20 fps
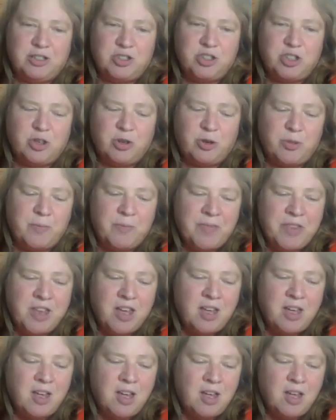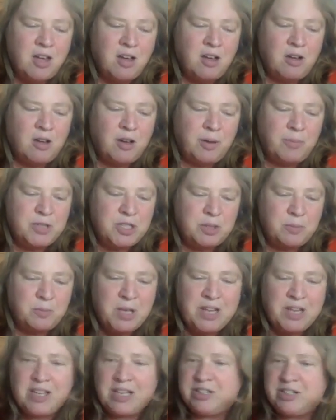So to
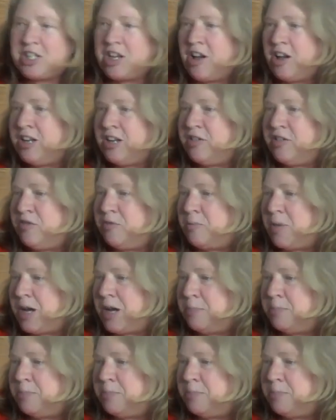me, that's kind of my